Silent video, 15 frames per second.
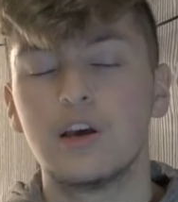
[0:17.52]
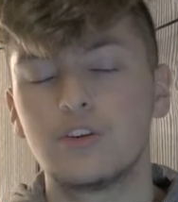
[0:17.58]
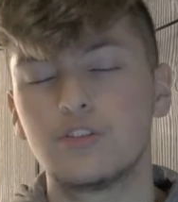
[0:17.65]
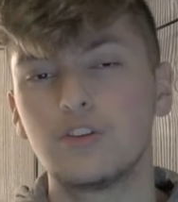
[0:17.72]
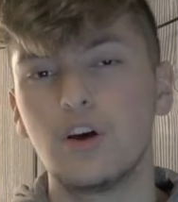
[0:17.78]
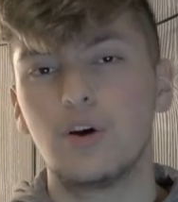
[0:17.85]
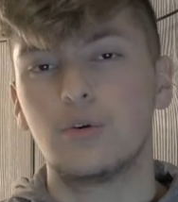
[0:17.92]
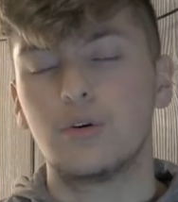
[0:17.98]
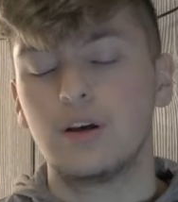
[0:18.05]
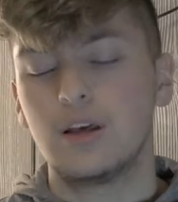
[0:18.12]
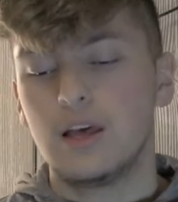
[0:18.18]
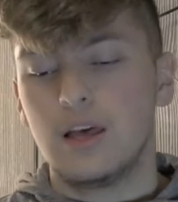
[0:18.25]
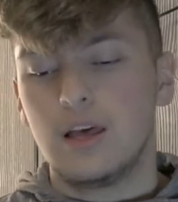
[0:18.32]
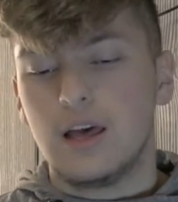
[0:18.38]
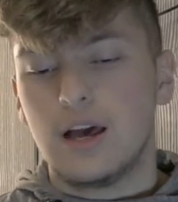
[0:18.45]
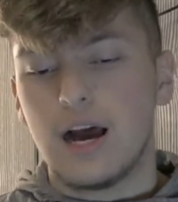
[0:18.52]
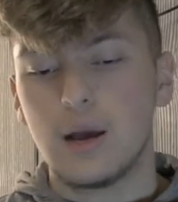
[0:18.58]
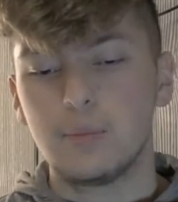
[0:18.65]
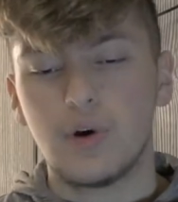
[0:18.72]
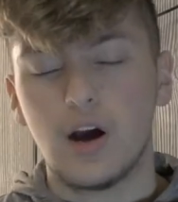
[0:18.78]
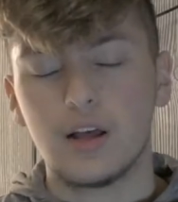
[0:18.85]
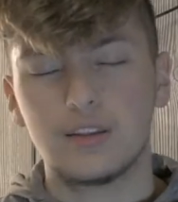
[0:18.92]
So,
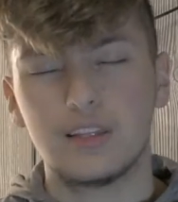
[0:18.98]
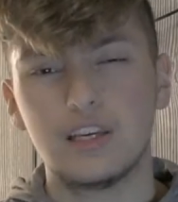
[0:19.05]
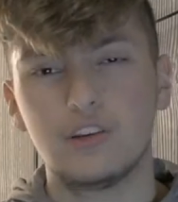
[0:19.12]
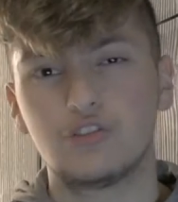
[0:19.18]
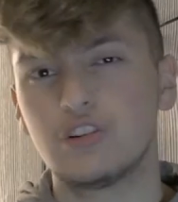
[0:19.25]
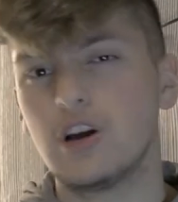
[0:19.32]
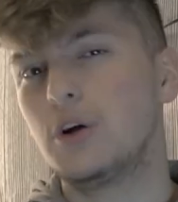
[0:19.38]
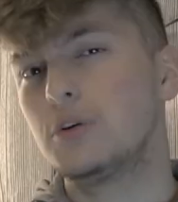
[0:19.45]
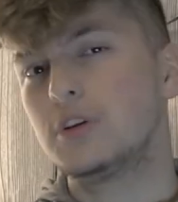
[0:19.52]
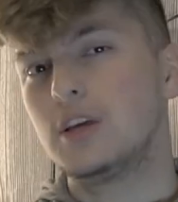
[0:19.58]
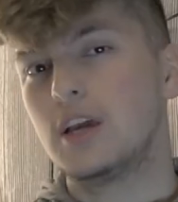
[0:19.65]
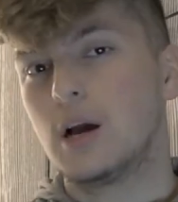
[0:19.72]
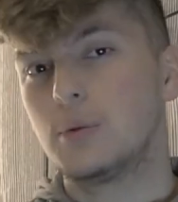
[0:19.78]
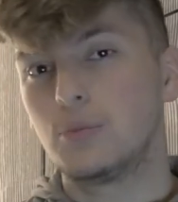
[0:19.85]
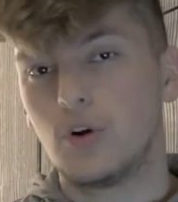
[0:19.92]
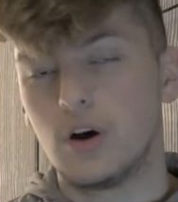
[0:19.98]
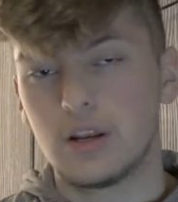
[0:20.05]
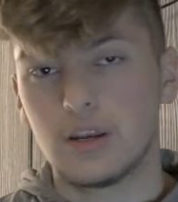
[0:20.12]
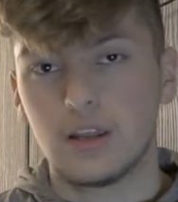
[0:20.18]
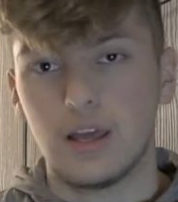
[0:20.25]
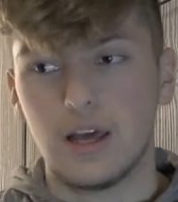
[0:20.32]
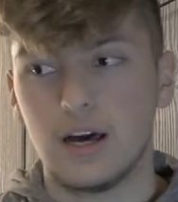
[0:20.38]
I bought the Xiaoyi
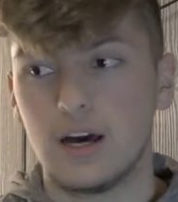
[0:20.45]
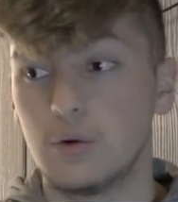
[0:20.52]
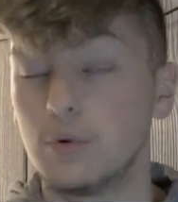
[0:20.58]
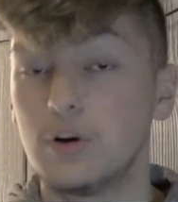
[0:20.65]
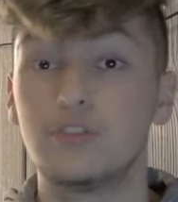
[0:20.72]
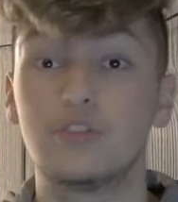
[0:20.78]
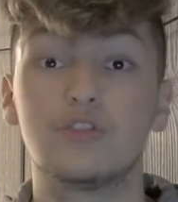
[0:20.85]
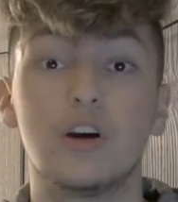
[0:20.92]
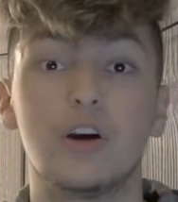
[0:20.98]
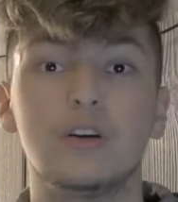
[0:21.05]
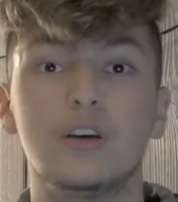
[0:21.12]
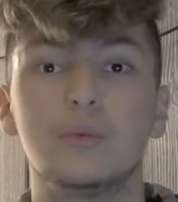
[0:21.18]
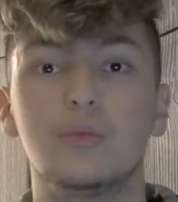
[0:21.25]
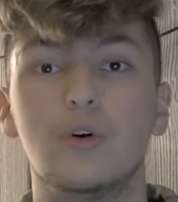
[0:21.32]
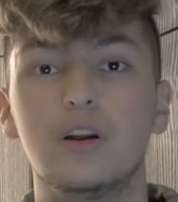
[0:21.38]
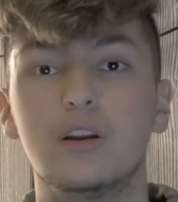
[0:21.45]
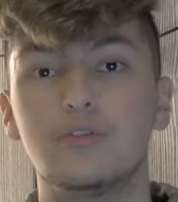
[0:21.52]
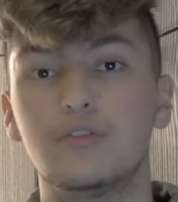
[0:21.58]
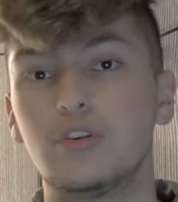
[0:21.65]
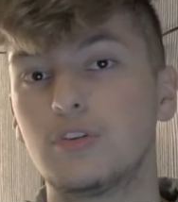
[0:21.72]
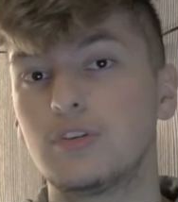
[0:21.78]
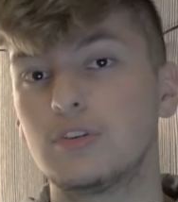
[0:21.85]
M1. What is a Xiaoyi
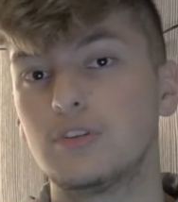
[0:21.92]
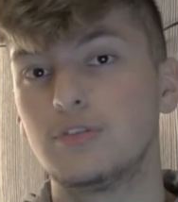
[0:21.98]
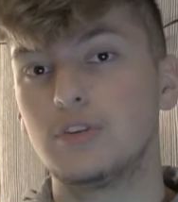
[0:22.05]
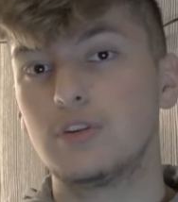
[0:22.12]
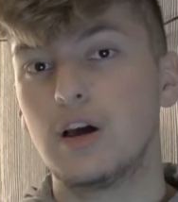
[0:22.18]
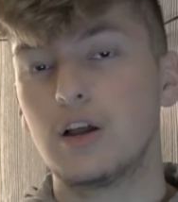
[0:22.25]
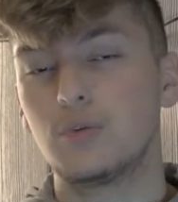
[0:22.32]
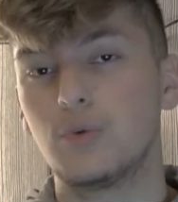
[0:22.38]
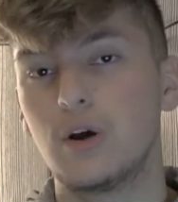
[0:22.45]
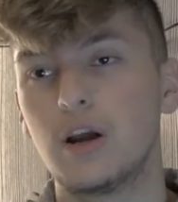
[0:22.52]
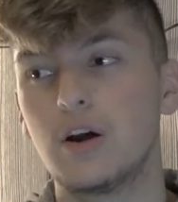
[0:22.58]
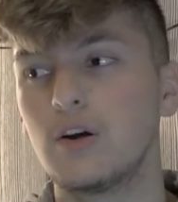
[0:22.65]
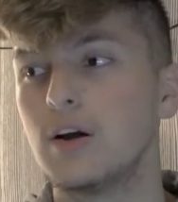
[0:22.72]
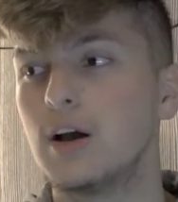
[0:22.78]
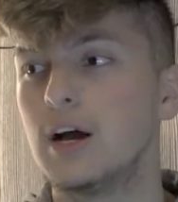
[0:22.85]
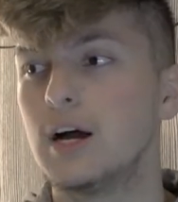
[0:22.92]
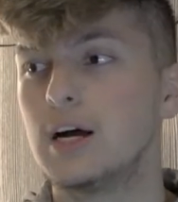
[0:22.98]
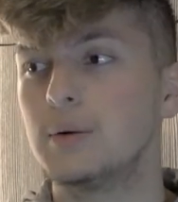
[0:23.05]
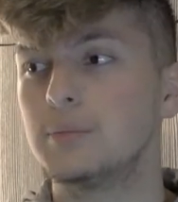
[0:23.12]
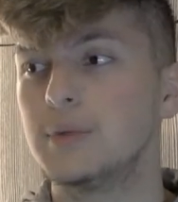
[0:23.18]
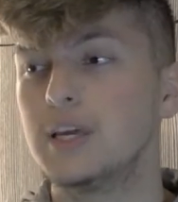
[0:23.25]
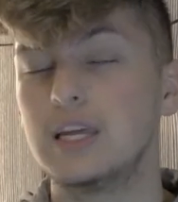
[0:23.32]
M1? If you're not aware,
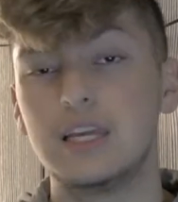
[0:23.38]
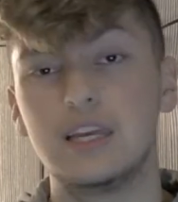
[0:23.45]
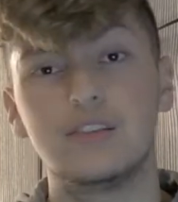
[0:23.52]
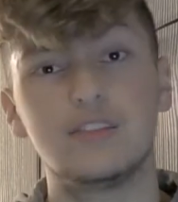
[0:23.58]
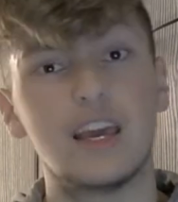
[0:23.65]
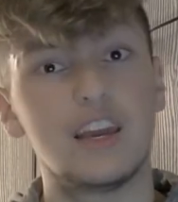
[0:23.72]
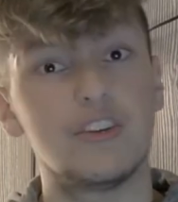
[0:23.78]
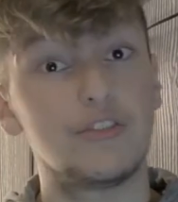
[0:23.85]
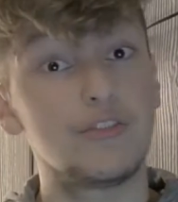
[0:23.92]
it is a